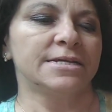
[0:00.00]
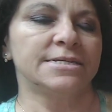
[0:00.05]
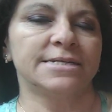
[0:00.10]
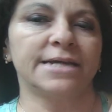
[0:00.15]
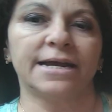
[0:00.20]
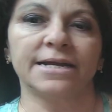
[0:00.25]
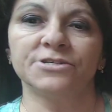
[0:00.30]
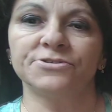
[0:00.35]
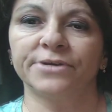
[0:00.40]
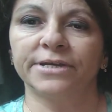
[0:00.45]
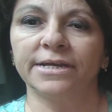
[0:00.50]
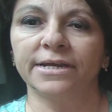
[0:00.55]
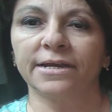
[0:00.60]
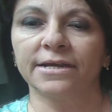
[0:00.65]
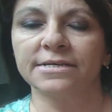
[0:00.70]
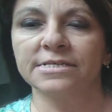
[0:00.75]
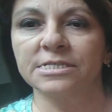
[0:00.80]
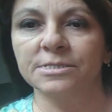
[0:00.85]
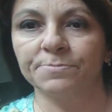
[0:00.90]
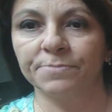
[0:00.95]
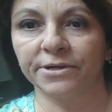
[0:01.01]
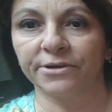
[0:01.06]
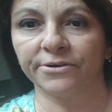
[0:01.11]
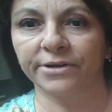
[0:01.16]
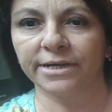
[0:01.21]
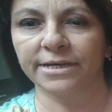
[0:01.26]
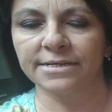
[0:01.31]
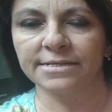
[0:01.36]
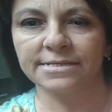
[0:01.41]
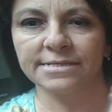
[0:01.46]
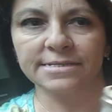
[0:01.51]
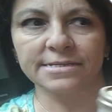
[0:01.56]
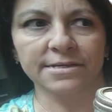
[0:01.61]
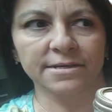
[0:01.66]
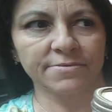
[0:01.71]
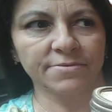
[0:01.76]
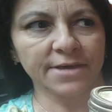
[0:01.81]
dehydrating asparagus,